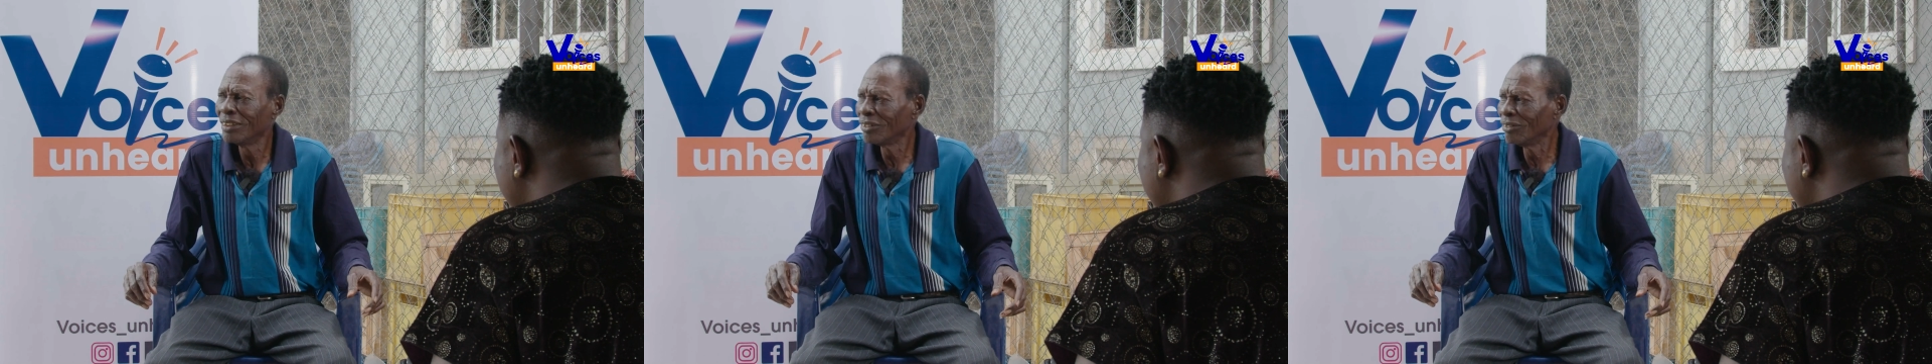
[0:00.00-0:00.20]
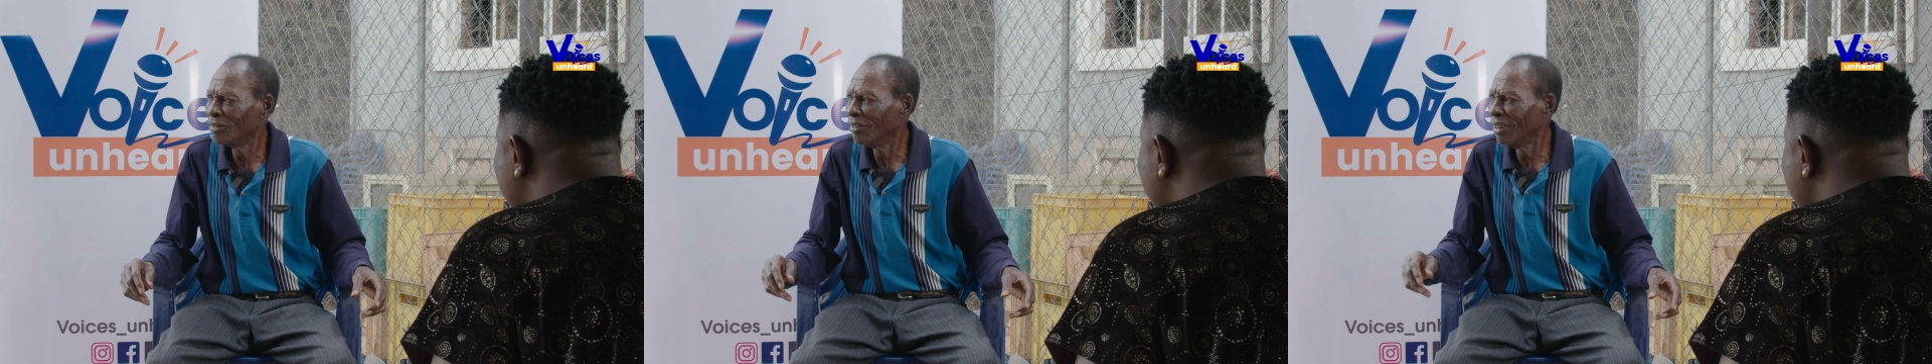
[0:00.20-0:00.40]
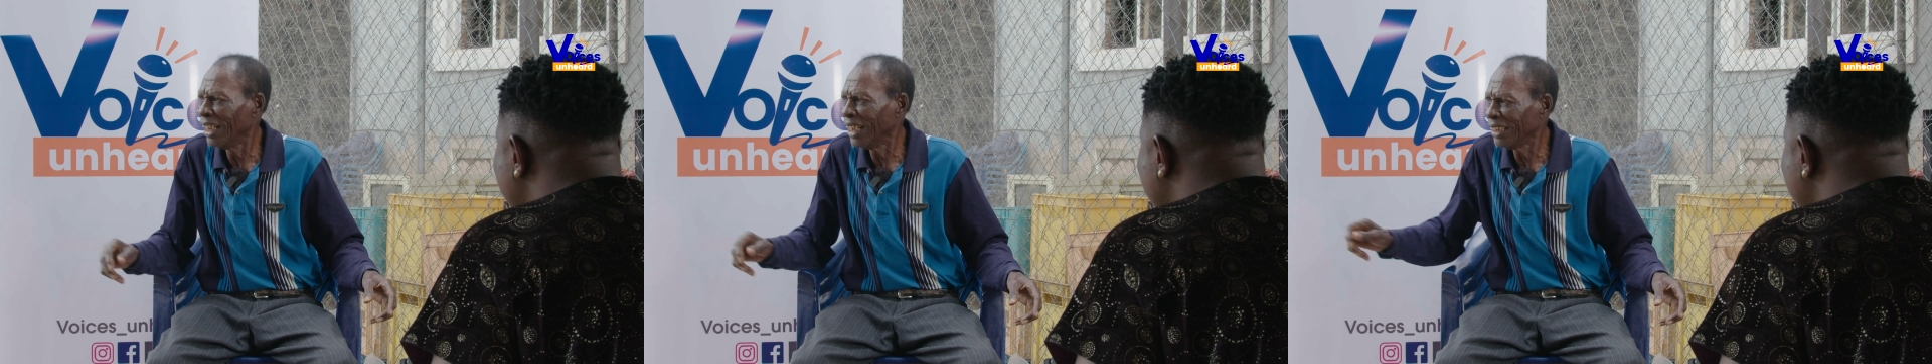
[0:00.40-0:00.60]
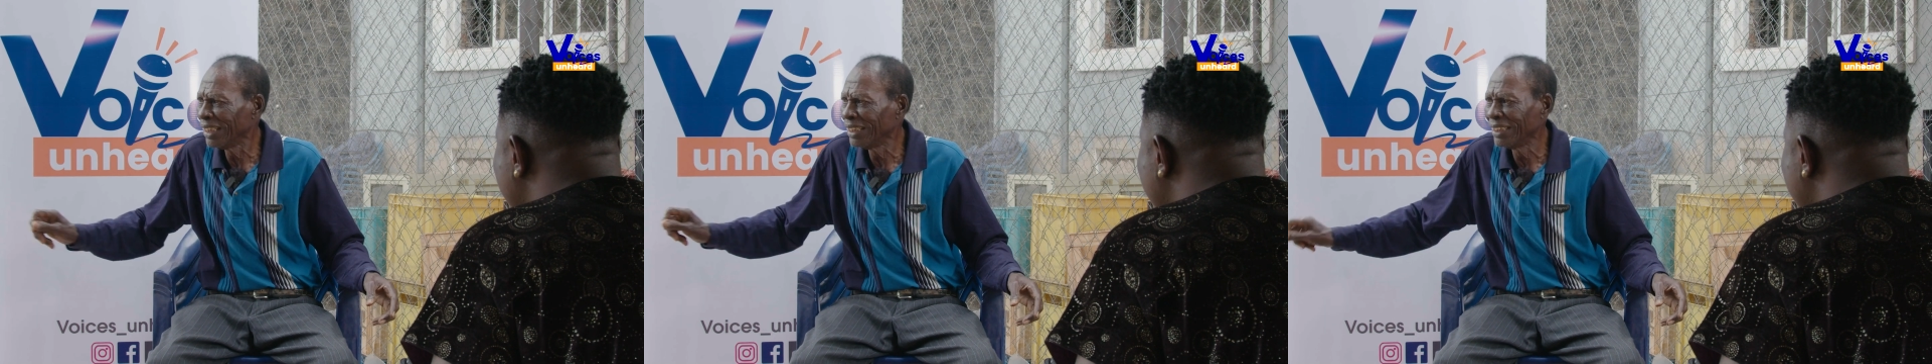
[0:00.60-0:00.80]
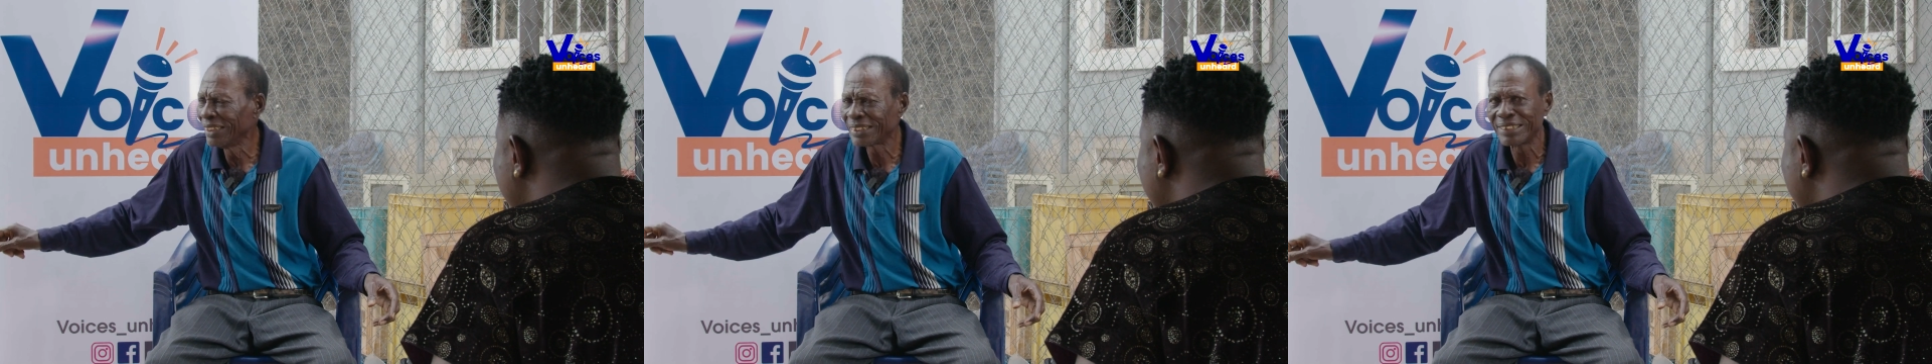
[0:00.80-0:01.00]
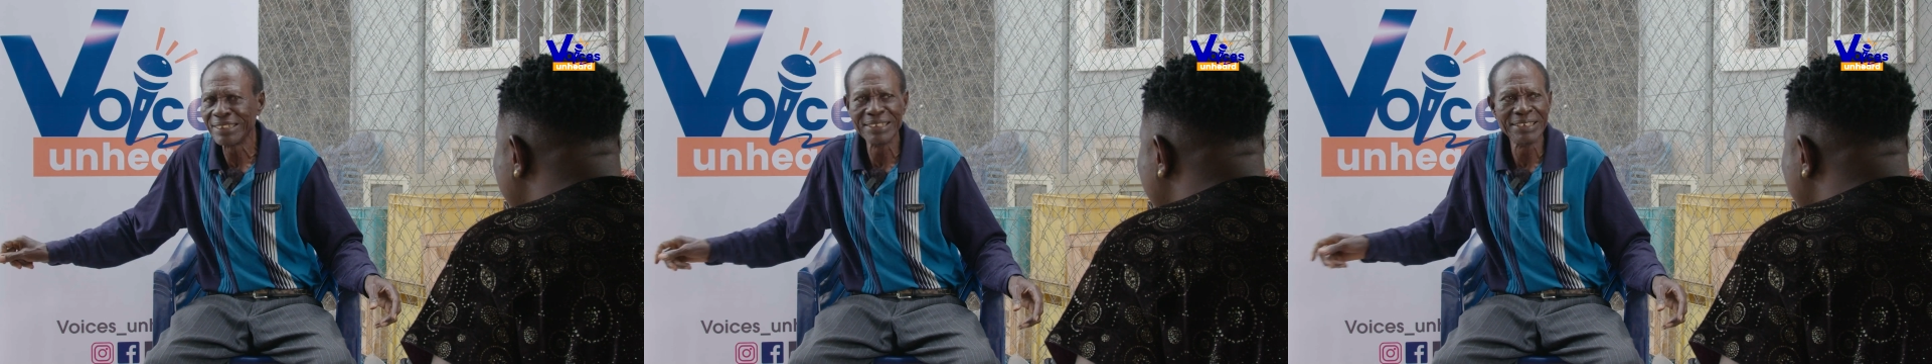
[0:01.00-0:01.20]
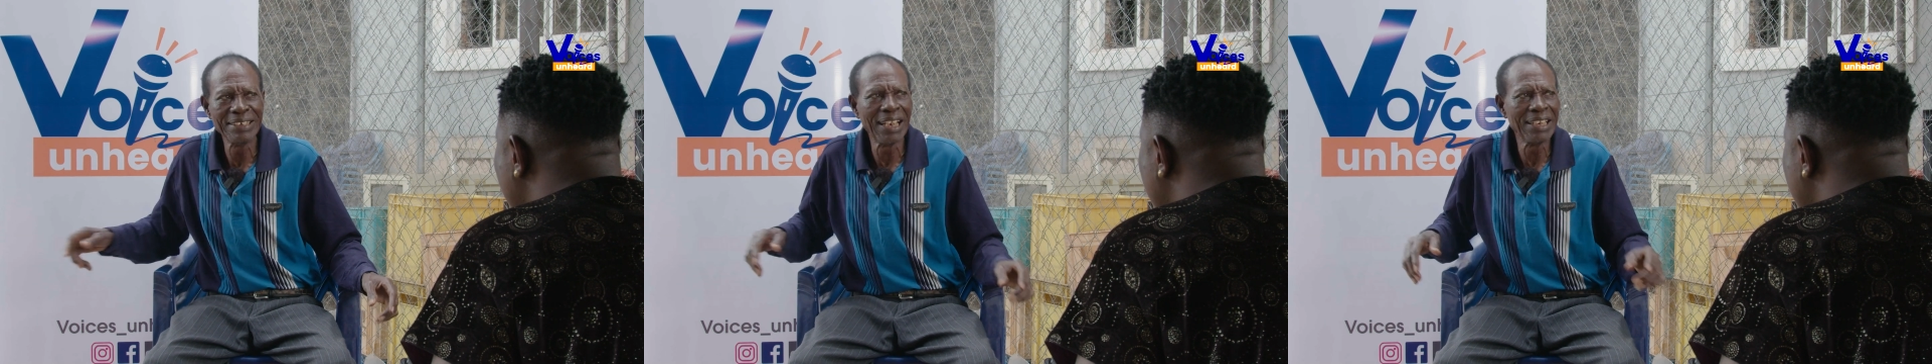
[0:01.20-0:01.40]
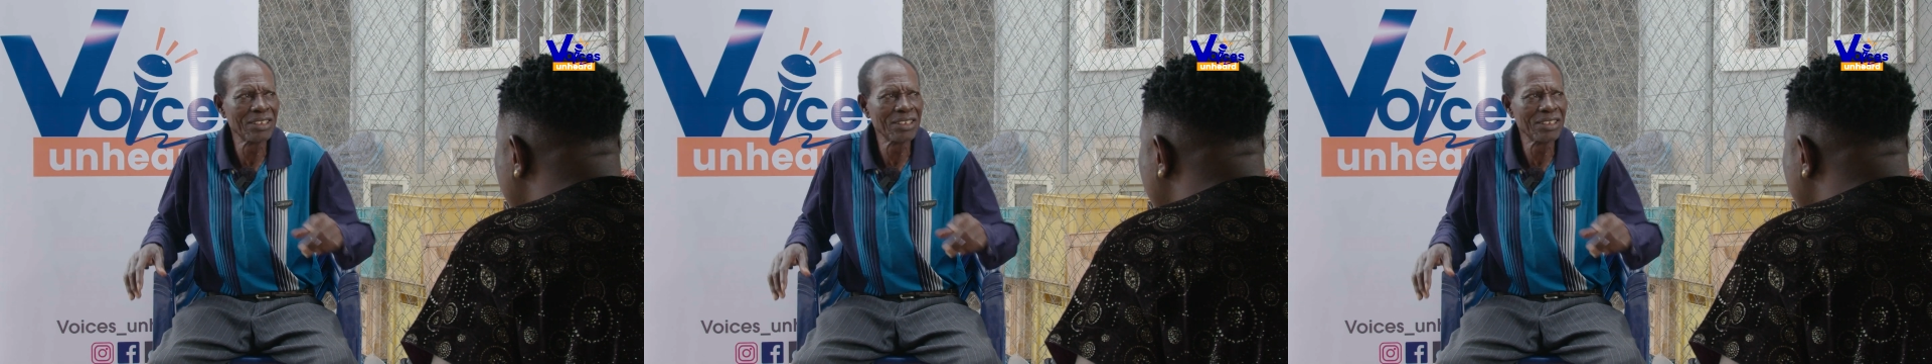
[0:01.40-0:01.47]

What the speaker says: You let this thing here,